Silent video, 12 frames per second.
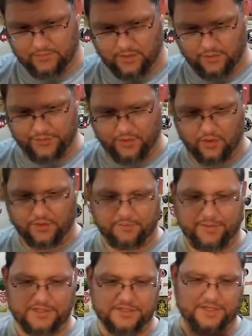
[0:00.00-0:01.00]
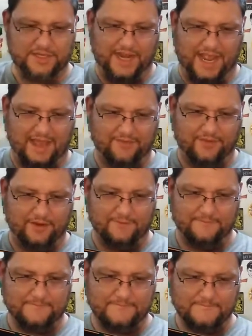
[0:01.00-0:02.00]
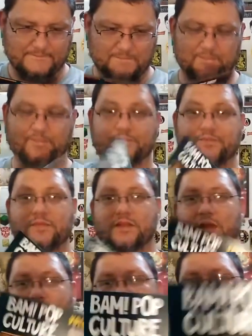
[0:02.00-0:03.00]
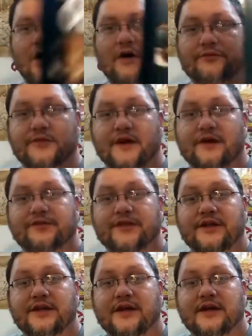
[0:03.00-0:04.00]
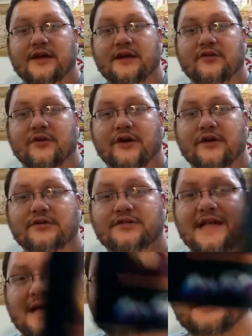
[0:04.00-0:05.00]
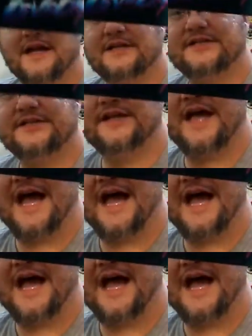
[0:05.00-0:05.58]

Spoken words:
Although all the pictures that they have here of the Greedo snapshots,